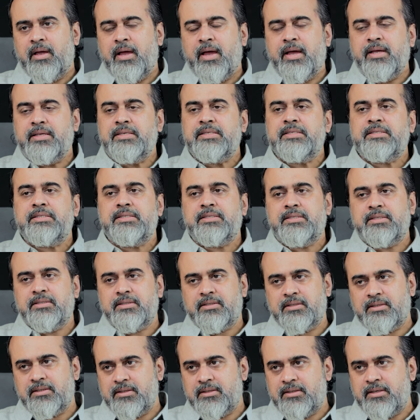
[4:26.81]

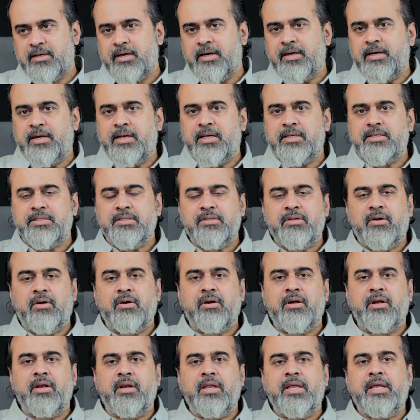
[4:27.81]
Hence, it does
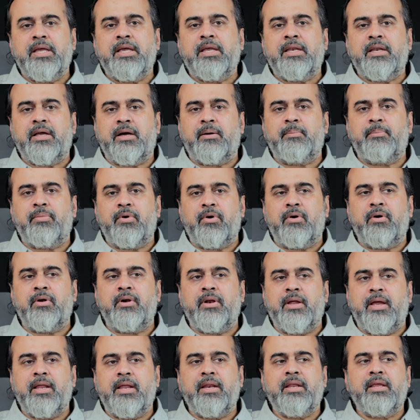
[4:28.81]
not lean
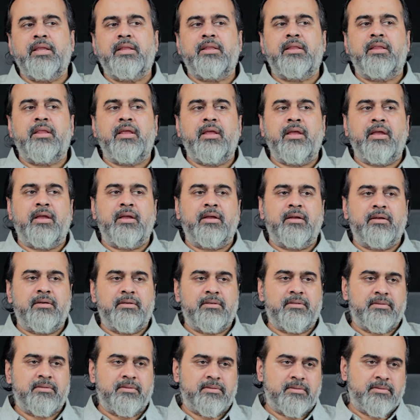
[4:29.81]
upon
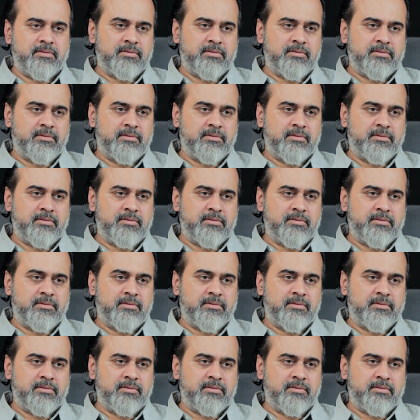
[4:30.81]
anything